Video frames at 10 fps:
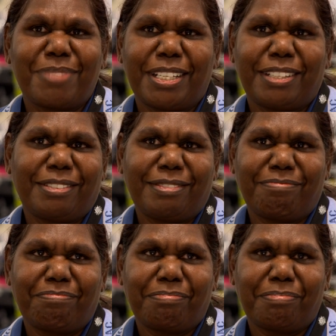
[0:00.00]
And
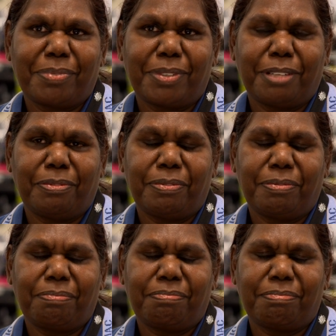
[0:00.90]
I'm
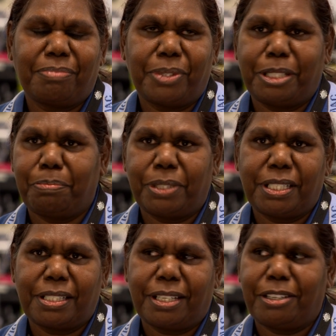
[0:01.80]
really
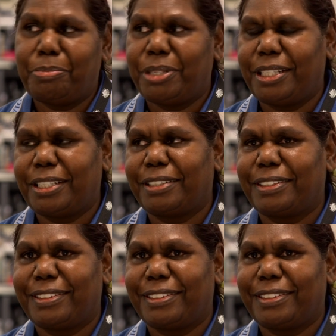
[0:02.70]
pleased that I'm here.